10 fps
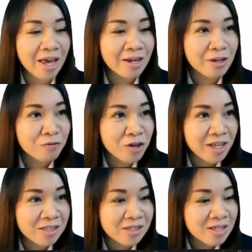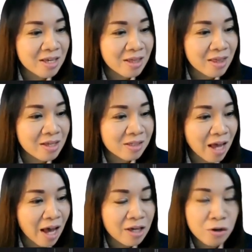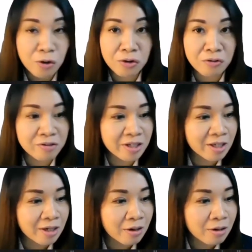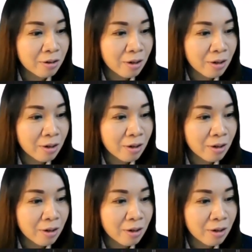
And if you can see this icon over here,